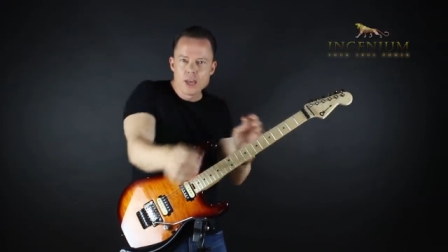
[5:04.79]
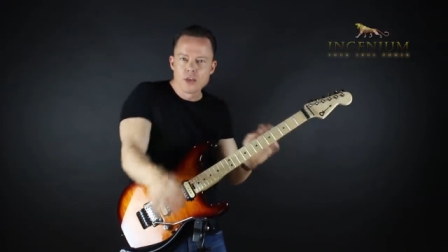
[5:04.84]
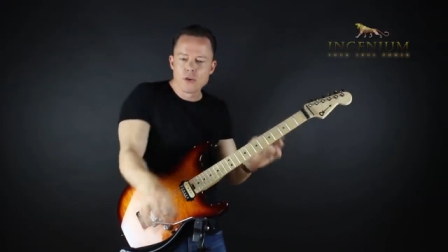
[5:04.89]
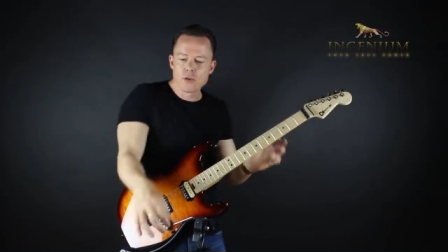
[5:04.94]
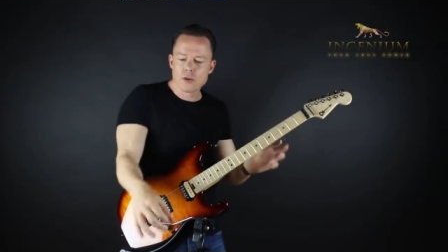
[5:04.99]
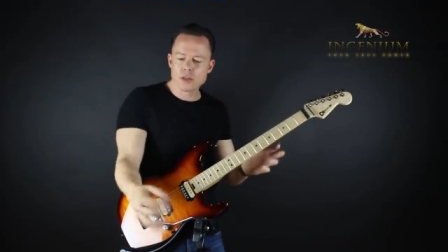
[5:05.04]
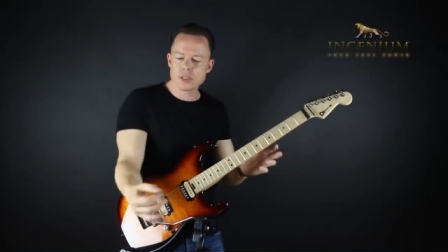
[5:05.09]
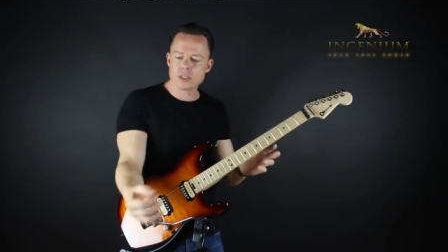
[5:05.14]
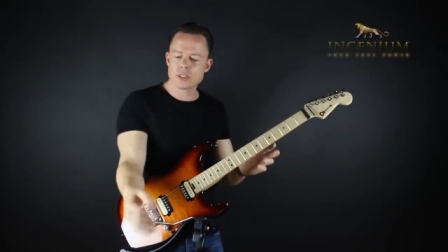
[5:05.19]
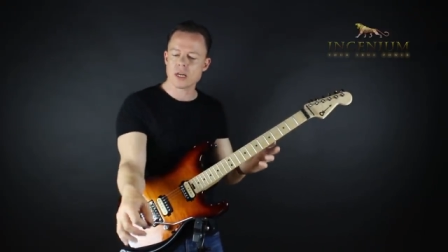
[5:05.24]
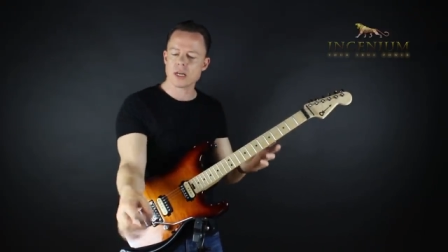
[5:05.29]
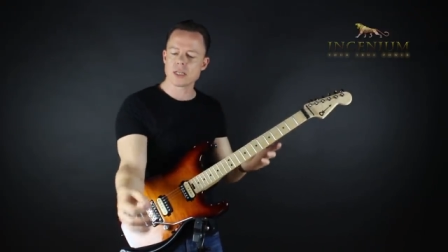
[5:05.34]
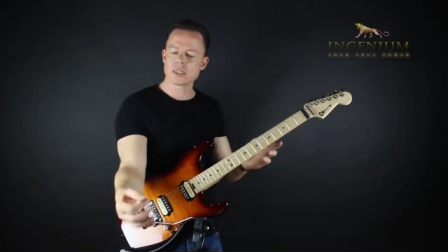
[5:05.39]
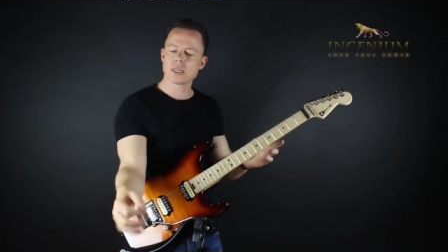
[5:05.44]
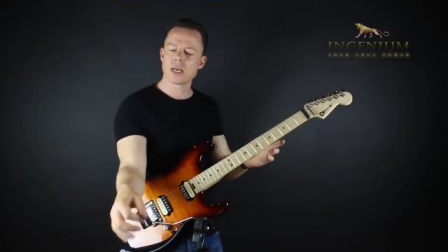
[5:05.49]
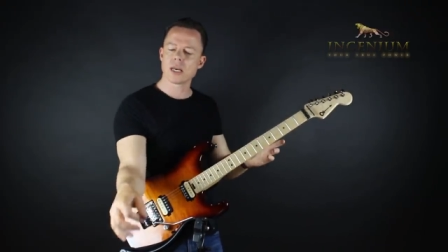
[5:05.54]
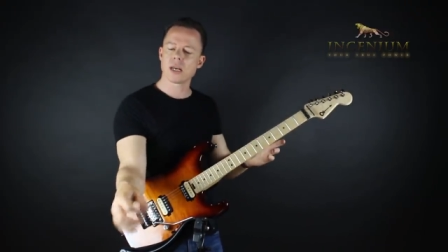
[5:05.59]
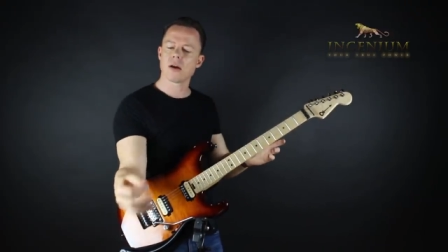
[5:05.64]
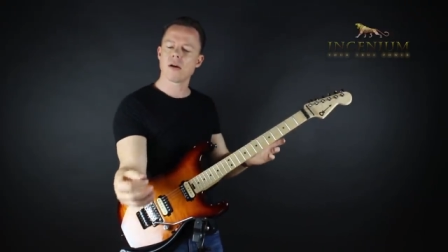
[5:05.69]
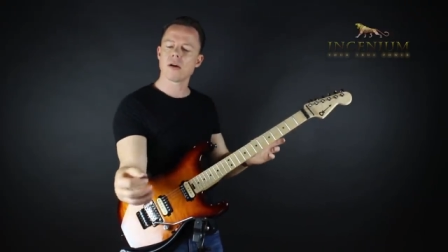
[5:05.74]
you can start
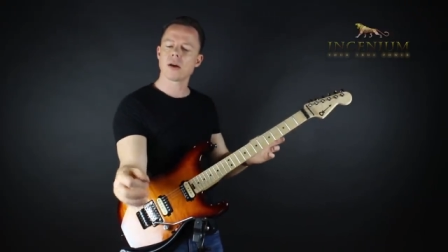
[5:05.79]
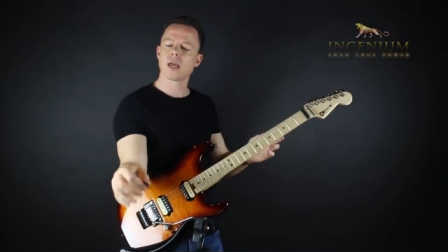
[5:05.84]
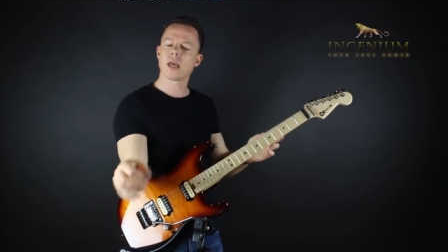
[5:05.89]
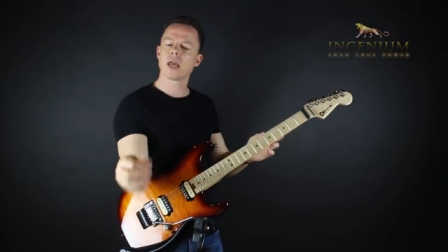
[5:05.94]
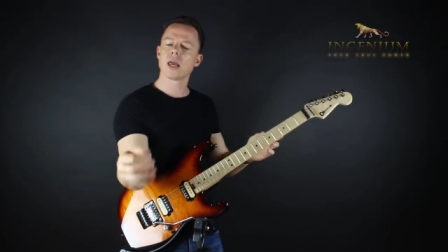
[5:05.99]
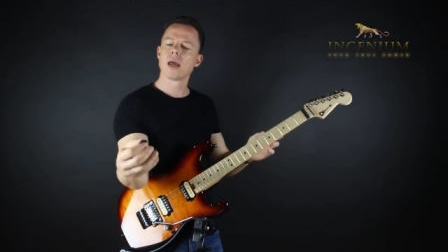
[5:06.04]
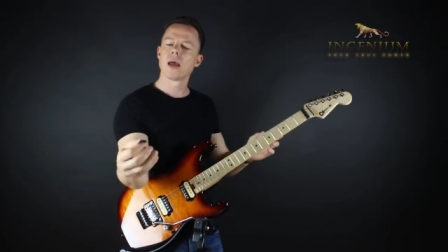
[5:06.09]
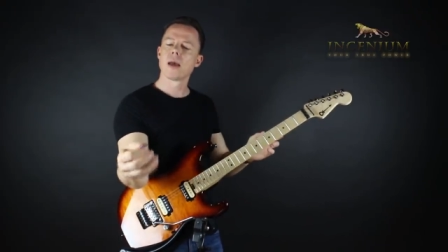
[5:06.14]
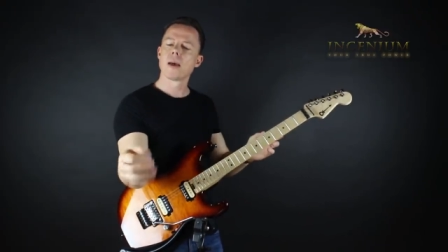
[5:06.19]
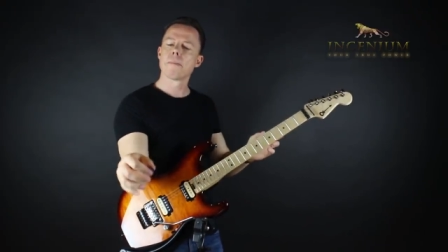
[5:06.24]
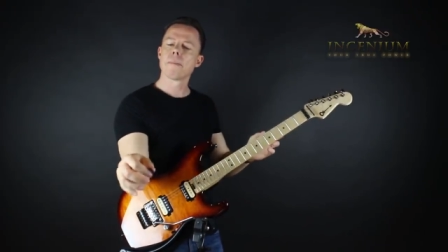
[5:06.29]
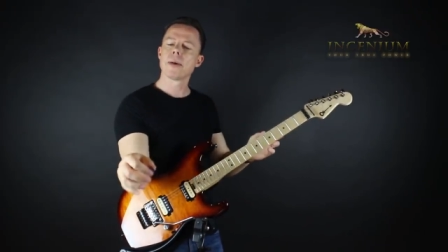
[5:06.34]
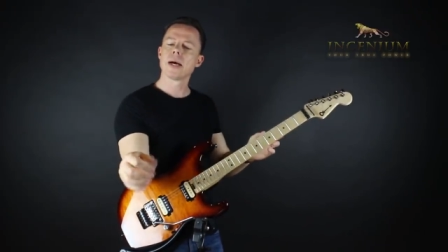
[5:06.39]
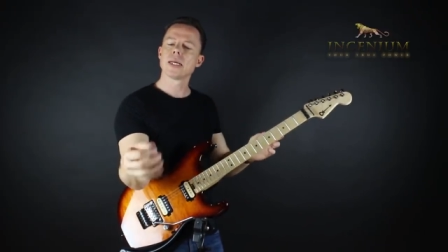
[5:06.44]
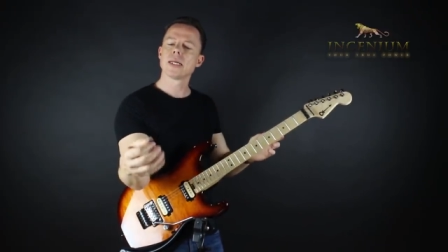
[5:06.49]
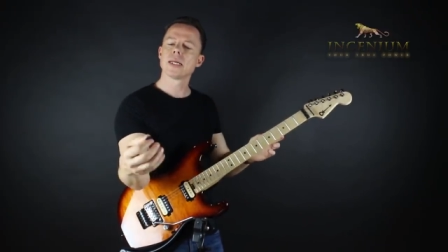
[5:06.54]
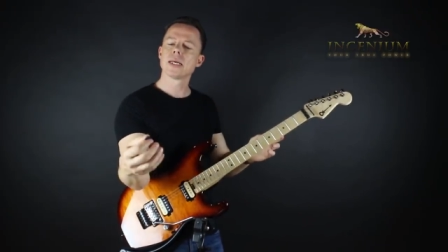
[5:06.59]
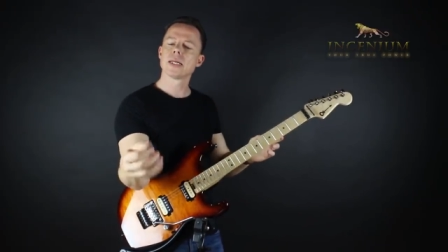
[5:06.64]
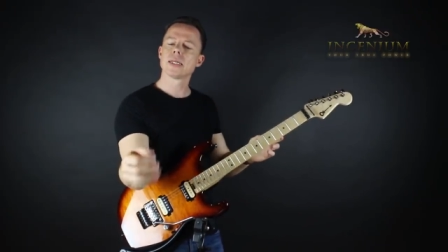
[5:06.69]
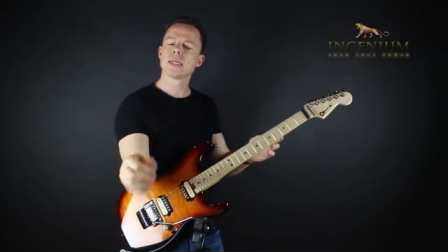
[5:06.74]
saying, okay,
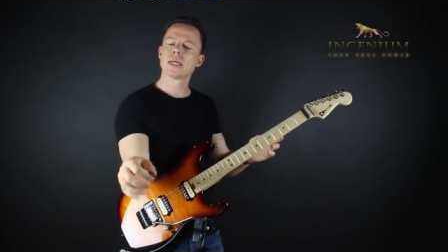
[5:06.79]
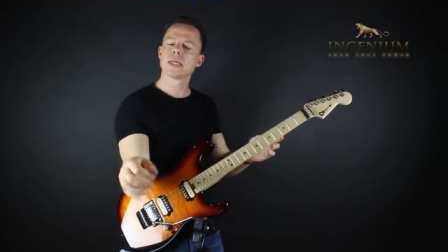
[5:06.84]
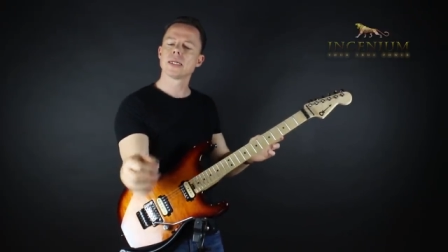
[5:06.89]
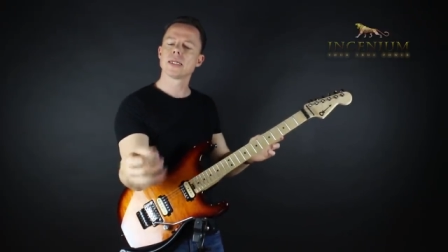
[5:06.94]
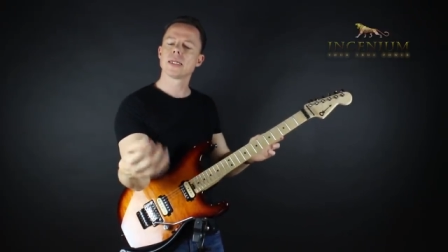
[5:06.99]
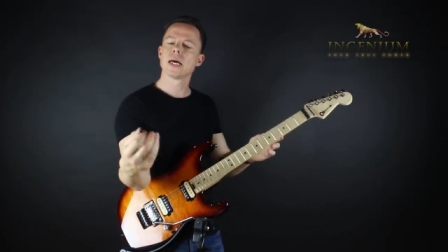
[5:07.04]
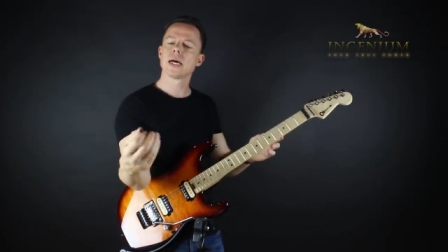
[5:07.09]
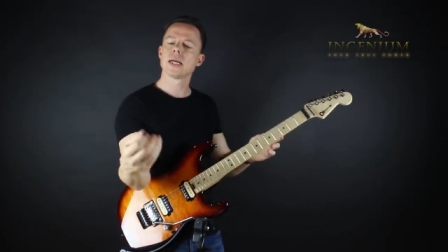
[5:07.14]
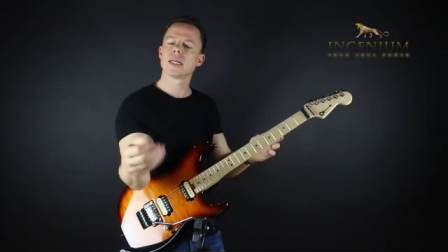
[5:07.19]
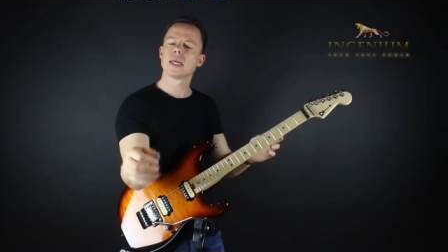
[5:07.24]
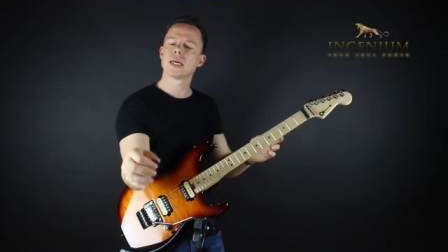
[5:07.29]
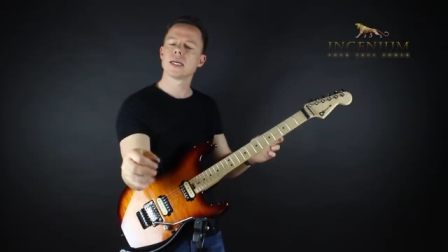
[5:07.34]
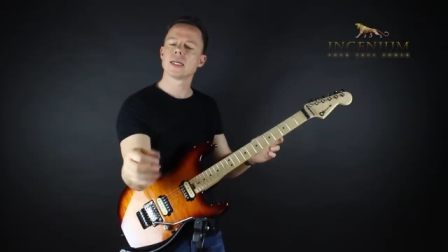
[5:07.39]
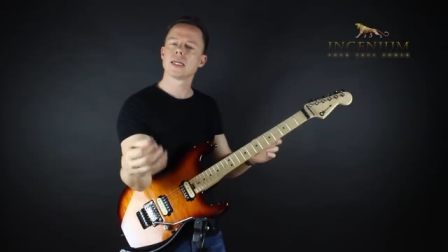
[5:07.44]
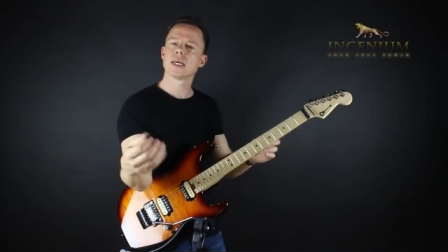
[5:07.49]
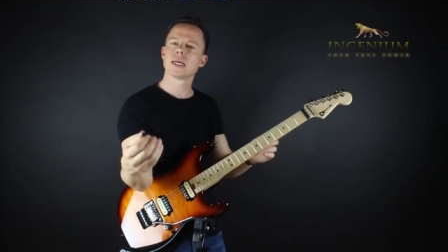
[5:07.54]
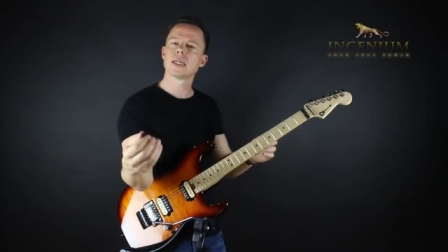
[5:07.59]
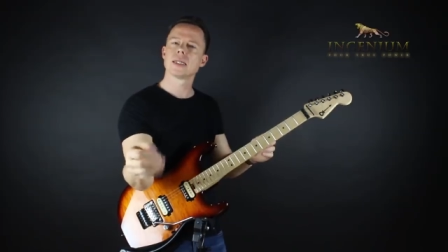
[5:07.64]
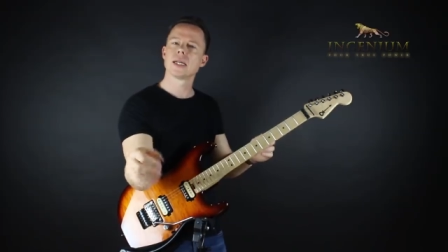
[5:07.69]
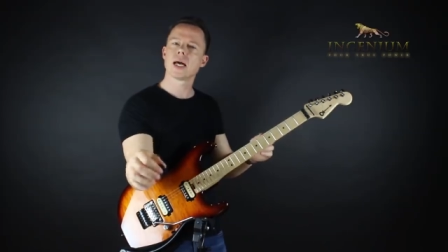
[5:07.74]
ba da da da da
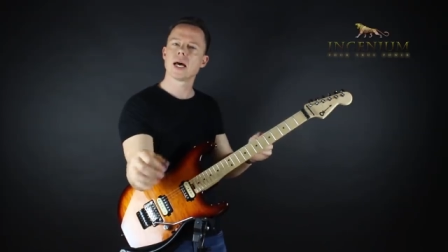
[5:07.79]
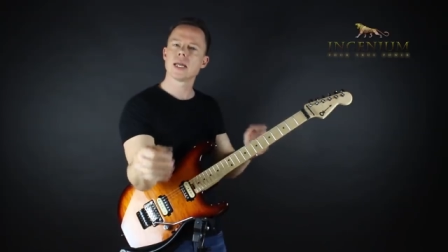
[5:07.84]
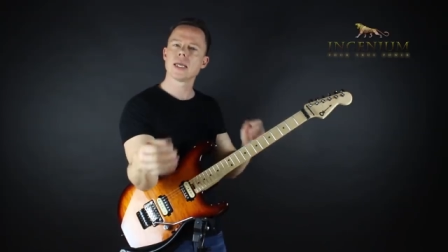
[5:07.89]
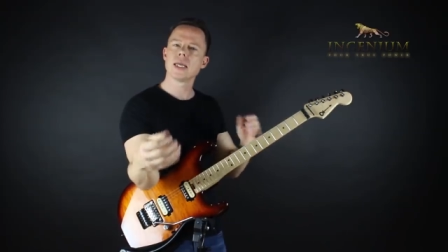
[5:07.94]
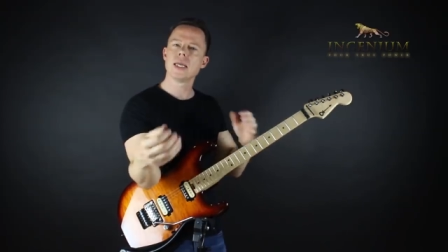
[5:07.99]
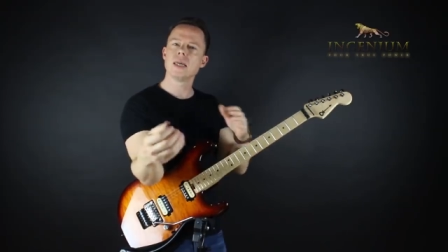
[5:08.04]
da da,